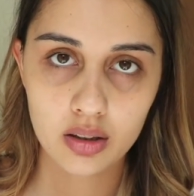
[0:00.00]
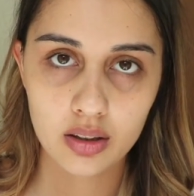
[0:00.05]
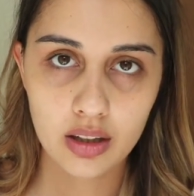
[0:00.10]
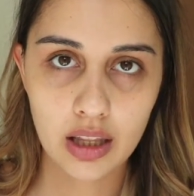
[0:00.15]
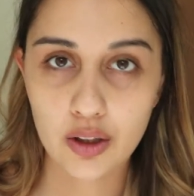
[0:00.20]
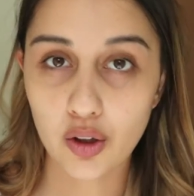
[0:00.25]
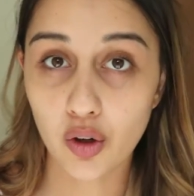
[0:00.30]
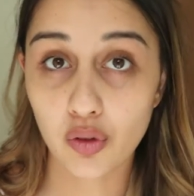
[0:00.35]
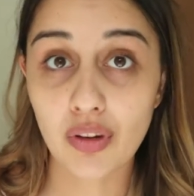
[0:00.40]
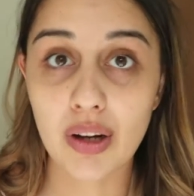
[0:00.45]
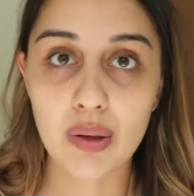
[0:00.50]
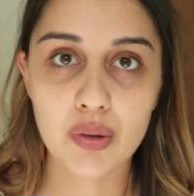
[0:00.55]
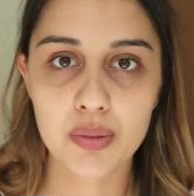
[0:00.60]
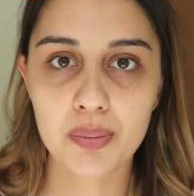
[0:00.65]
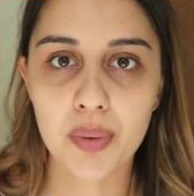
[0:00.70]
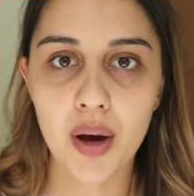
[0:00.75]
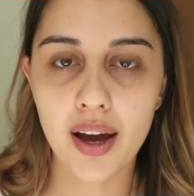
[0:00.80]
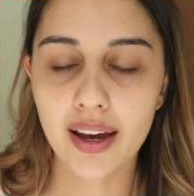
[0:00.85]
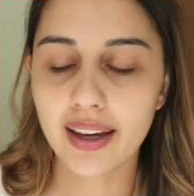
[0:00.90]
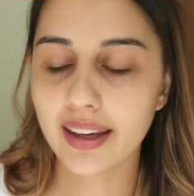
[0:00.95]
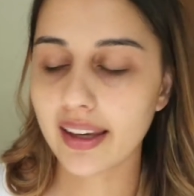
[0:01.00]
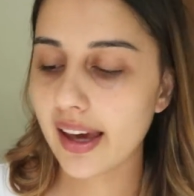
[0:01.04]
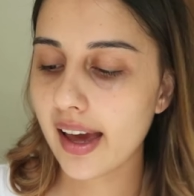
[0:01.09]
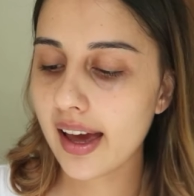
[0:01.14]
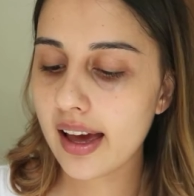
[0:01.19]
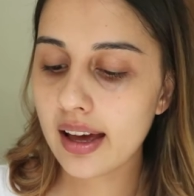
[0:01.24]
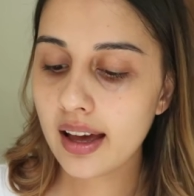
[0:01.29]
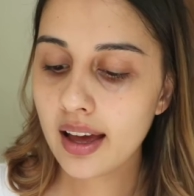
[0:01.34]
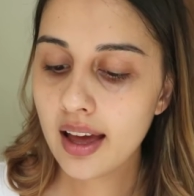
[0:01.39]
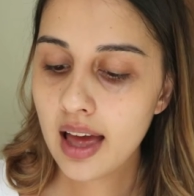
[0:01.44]
around to buying
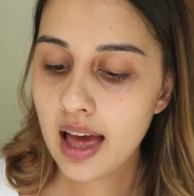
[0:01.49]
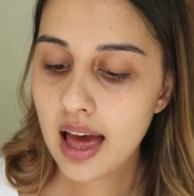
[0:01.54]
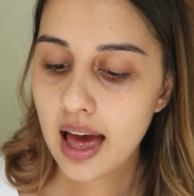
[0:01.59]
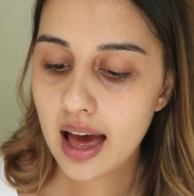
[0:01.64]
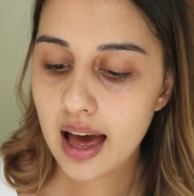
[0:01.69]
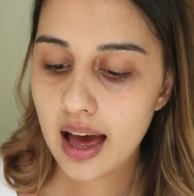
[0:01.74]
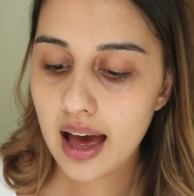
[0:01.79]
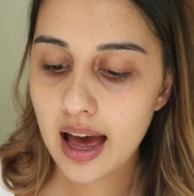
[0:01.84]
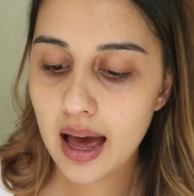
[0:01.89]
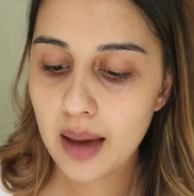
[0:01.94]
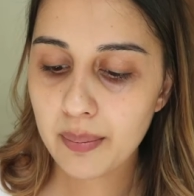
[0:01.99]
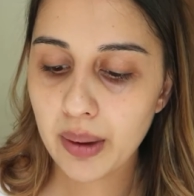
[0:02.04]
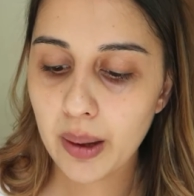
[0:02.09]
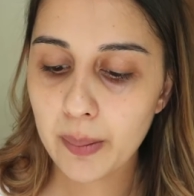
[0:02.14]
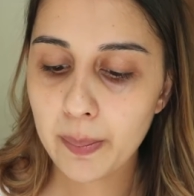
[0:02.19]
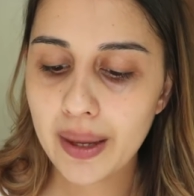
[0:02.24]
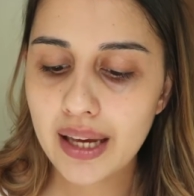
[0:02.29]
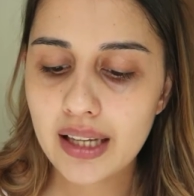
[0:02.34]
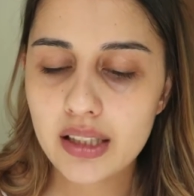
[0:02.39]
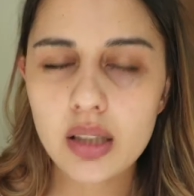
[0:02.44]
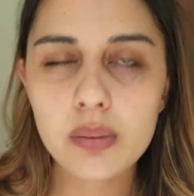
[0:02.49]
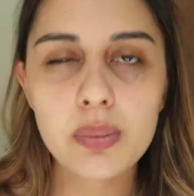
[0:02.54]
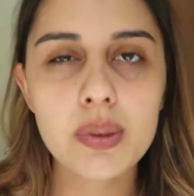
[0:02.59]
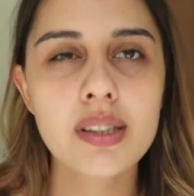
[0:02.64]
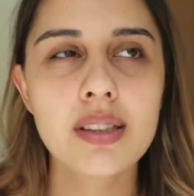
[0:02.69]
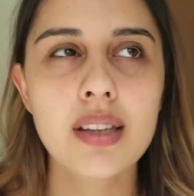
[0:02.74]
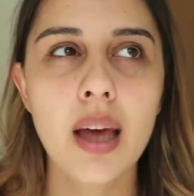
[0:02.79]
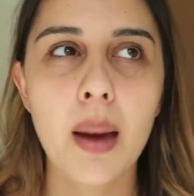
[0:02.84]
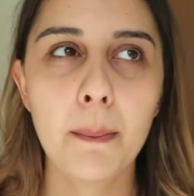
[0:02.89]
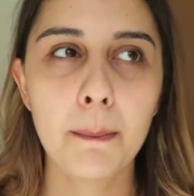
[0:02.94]
it. I picked up a
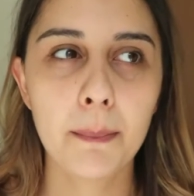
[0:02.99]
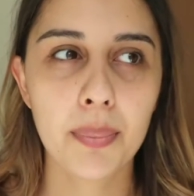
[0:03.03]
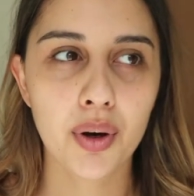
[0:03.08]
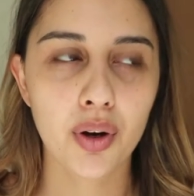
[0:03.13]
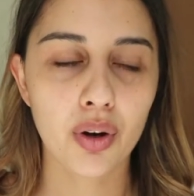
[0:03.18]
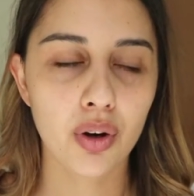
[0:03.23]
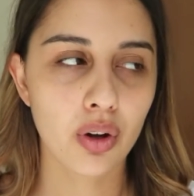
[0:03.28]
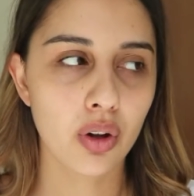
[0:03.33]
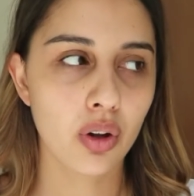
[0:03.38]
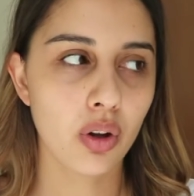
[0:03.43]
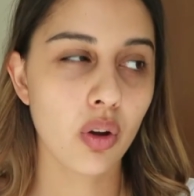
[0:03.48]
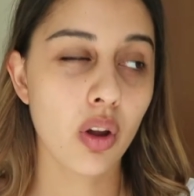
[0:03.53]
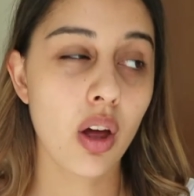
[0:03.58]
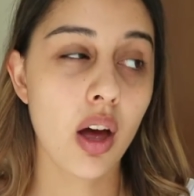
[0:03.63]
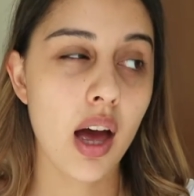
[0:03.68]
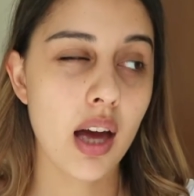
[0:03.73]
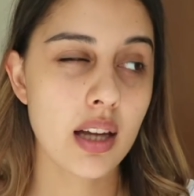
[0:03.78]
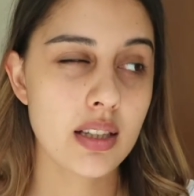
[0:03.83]
sample.